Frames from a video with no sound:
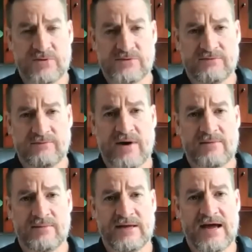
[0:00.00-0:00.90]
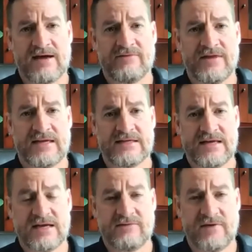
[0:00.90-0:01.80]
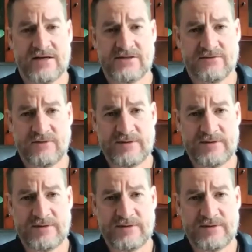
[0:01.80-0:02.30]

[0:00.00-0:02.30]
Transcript: of them probably have, they can take advantage of the